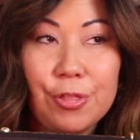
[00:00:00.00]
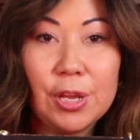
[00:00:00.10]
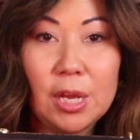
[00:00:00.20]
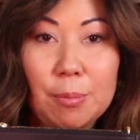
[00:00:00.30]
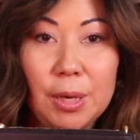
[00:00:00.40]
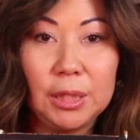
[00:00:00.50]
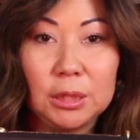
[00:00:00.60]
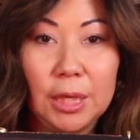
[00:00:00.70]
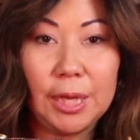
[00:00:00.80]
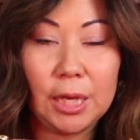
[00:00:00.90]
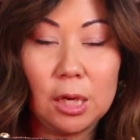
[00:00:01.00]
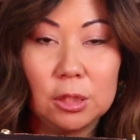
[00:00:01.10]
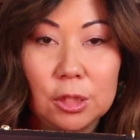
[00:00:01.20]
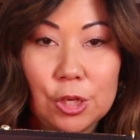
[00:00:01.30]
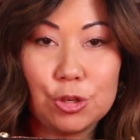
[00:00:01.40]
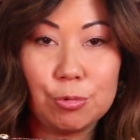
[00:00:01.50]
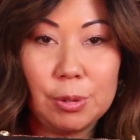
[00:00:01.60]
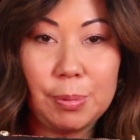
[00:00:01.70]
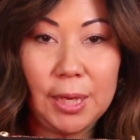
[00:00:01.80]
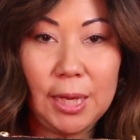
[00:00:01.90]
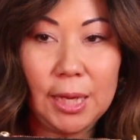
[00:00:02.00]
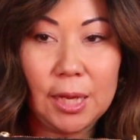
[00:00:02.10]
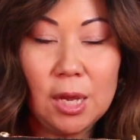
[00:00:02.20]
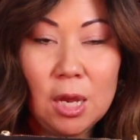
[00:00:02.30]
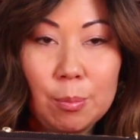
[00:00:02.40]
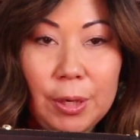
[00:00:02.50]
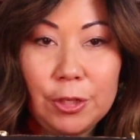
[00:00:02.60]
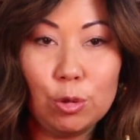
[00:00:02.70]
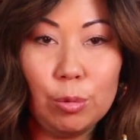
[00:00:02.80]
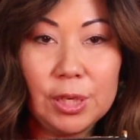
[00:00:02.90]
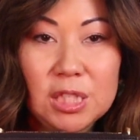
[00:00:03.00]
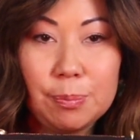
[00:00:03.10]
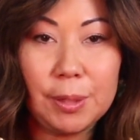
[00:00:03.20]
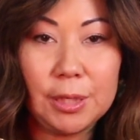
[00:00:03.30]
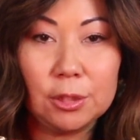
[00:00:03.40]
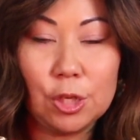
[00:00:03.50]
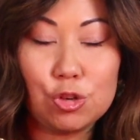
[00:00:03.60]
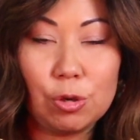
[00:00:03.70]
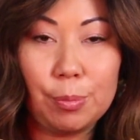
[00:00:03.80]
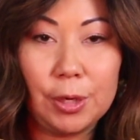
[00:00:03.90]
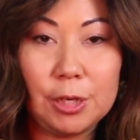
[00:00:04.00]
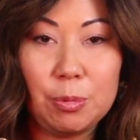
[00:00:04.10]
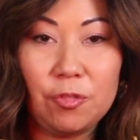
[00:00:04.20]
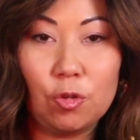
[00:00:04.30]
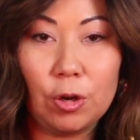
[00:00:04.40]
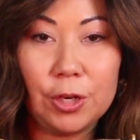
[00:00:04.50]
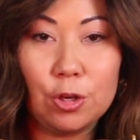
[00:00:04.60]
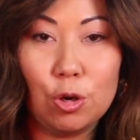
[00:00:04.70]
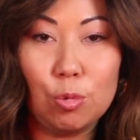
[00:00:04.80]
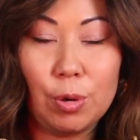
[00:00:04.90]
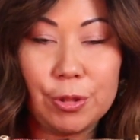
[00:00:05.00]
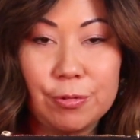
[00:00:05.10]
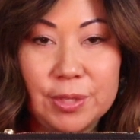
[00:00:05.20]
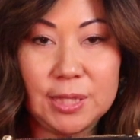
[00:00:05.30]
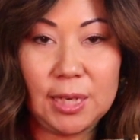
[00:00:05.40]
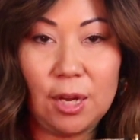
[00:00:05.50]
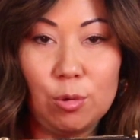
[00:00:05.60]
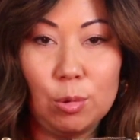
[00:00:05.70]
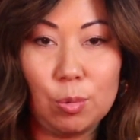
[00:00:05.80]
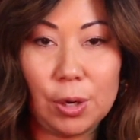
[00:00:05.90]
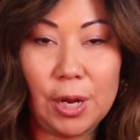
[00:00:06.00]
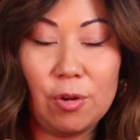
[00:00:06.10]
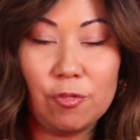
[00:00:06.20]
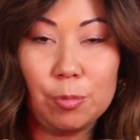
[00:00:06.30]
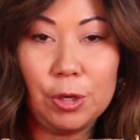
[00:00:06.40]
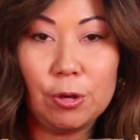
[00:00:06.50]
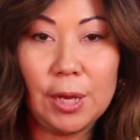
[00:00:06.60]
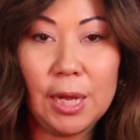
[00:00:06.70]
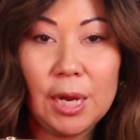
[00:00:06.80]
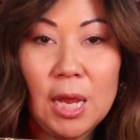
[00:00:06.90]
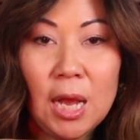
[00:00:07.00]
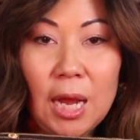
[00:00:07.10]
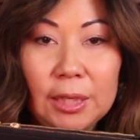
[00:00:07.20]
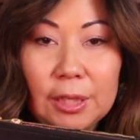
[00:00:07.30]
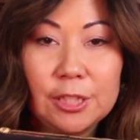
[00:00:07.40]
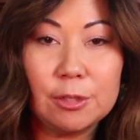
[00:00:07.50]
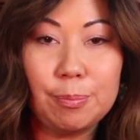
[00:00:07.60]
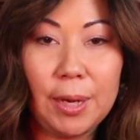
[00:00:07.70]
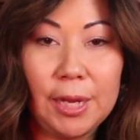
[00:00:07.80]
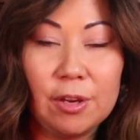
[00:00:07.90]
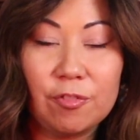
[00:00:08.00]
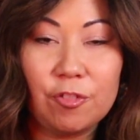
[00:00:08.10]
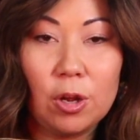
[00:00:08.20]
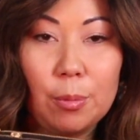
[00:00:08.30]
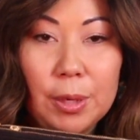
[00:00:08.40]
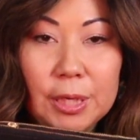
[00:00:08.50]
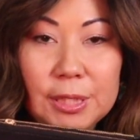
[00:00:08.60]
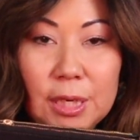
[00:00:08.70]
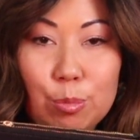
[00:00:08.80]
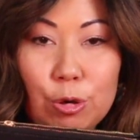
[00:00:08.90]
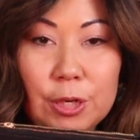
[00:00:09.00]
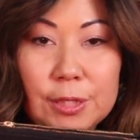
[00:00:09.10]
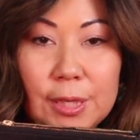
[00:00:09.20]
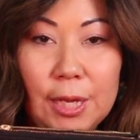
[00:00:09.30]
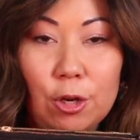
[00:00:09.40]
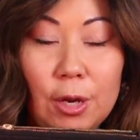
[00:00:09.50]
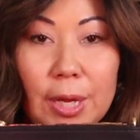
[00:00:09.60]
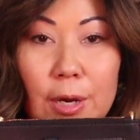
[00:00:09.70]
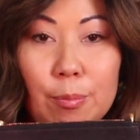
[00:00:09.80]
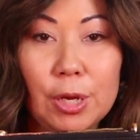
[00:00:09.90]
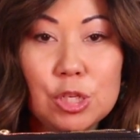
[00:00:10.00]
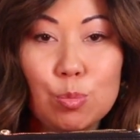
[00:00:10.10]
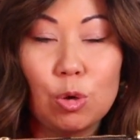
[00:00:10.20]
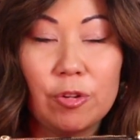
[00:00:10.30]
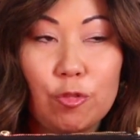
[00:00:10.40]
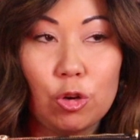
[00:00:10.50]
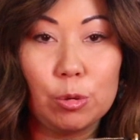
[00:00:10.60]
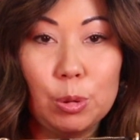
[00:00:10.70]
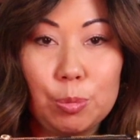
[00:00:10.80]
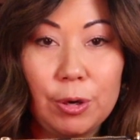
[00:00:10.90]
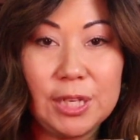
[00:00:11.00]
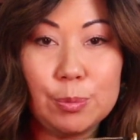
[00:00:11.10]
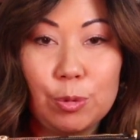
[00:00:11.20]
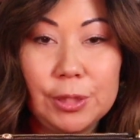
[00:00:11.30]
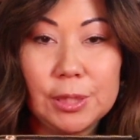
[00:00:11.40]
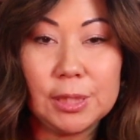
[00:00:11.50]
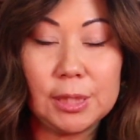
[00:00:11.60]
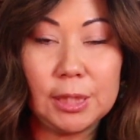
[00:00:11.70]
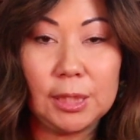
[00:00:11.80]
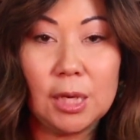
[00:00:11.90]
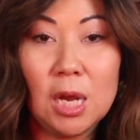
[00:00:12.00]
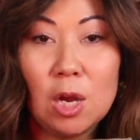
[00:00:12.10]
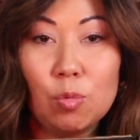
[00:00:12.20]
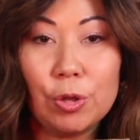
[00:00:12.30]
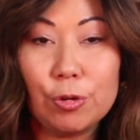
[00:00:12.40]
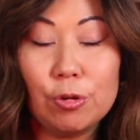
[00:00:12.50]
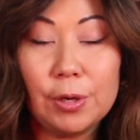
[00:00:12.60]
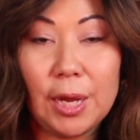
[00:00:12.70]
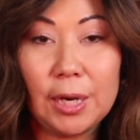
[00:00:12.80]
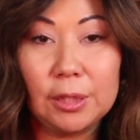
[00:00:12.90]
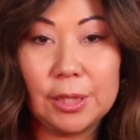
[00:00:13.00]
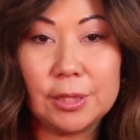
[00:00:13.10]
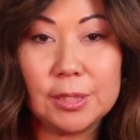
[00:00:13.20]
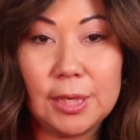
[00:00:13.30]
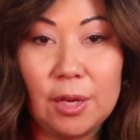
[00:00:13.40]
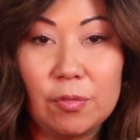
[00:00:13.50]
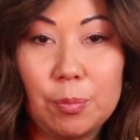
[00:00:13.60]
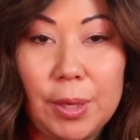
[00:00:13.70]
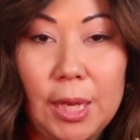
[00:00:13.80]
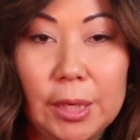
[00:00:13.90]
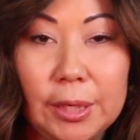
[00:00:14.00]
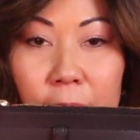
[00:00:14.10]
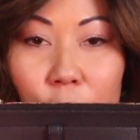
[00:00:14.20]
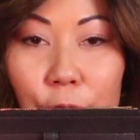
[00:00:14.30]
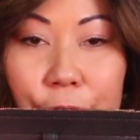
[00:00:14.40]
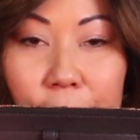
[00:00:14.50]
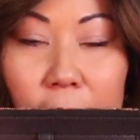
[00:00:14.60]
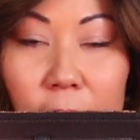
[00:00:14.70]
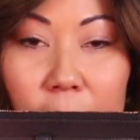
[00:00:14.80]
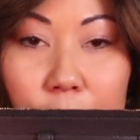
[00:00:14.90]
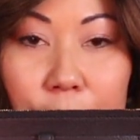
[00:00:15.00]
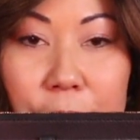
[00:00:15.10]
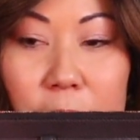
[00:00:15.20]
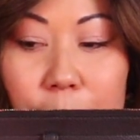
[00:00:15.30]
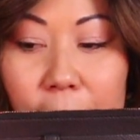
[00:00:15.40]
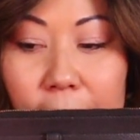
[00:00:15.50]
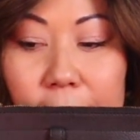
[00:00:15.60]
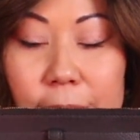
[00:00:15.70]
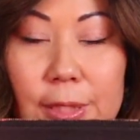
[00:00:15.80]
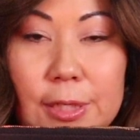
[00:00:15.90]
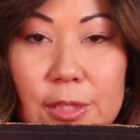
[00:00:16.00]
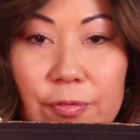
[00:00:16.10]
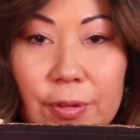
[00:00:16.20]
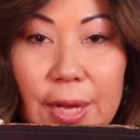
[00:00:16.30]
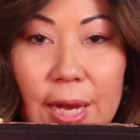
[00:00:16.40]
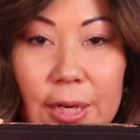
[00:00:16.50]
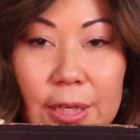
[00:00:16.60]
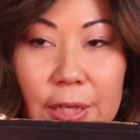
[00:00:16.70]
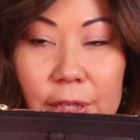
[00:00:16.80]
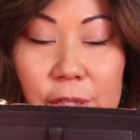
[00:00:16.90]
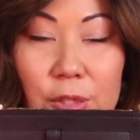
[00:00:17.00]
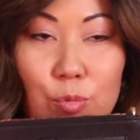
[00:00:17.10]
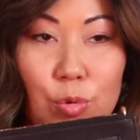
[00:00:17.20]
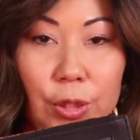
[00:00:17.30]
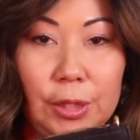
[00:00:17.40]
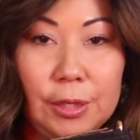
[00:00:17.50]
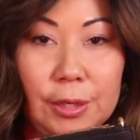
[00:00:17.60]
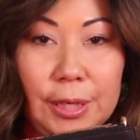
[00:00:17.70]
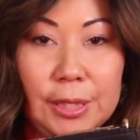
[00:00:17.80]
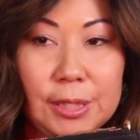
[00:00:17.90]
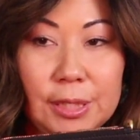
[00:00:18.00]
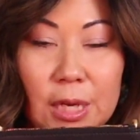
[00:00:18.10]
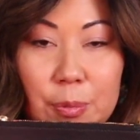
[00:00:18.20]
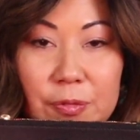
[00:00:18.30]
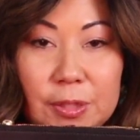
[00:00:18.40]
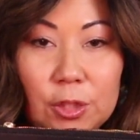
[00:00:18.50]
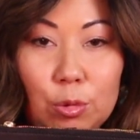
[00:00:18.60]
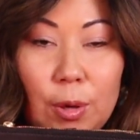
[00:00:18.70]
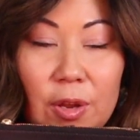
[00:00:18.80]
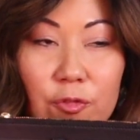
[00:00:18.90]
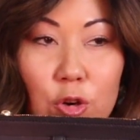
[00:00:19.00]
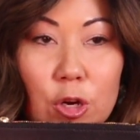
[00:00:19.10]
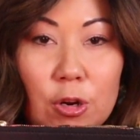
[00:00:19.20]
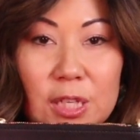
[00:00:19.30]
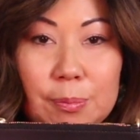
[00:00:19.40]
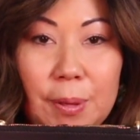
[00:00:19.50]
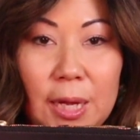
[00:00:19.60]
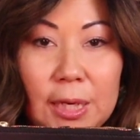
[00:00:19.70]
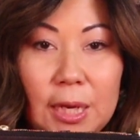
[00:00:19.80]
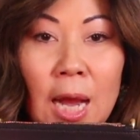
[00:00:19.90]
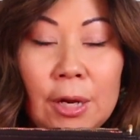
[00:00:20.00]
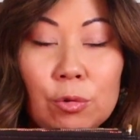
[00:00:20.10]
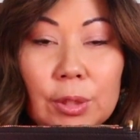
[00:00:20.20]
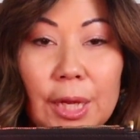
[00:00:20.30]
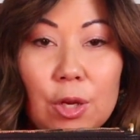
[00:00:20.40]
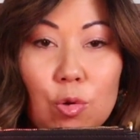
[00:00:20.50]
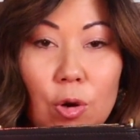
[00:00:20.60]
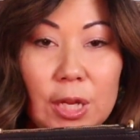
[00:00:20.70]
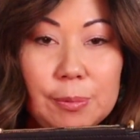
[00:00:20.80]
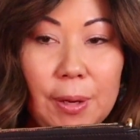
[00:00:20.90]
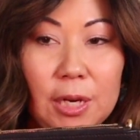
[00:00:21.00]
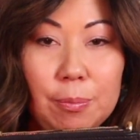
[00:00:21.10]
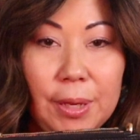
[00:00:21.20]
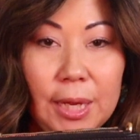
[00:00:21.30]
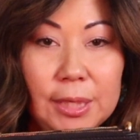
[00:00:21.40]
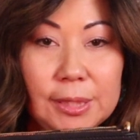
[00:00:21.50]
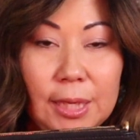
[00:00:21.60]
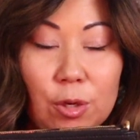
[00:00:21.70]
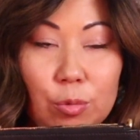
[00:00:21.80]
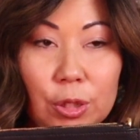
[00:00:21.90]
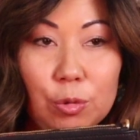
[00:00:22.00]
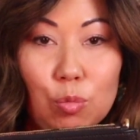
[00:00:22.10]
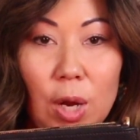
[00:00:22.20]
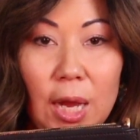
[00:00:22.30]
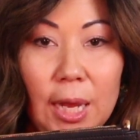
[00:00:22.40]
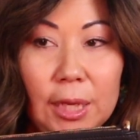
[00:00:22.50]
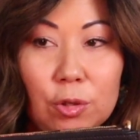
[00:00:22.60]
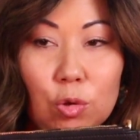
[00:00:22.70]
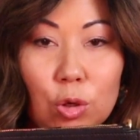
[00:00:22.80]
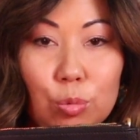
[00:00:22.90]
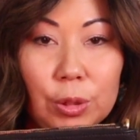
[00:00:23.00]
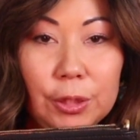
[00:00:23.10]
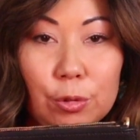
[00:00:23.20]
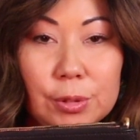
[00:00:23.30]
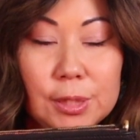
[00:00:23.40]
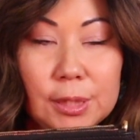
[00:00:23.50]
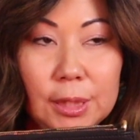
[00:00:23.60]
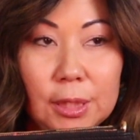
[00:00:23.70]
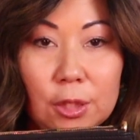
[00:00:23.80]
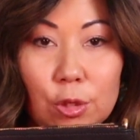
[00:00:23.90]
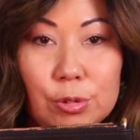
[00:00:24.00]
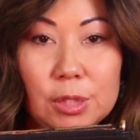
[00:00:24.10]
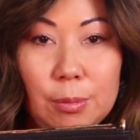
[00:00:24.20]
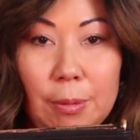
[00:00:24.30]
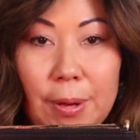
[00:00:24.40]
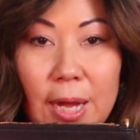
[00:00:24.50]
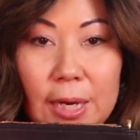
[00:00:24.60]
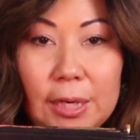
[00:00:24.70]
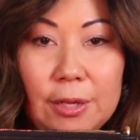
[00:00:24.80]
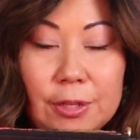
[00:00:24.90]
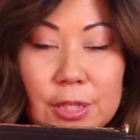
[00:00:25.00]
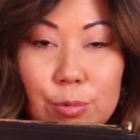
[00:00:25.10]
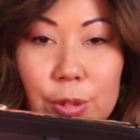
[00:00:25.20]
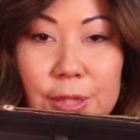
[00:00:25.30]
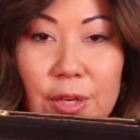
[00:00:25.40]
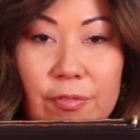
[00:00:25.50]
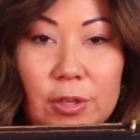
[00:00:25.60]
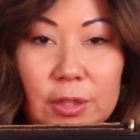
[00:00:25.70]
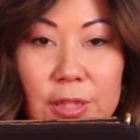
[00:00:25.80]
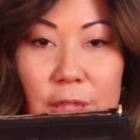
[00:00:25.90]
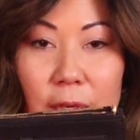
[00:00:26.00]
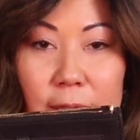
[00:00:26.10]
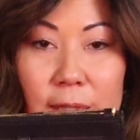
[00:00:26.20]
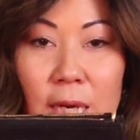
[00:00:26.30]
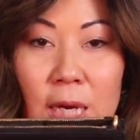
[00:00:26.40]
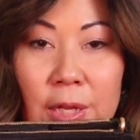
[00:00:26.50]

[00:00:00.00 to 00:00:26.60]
think I might like a luxury bag, but I don't want to spend luxury money before I know whether the style will work out for me or not. I like to buy it from a contemporary designer at a much more affordable price point to see whether or not I like the style of the bag. Now, the thing I like about this bag is it is flat. It is really a nice type of silhouette for crossbody. I don't like crossbody bags that are really wide or really don't sit close to my body, and this one definitely does.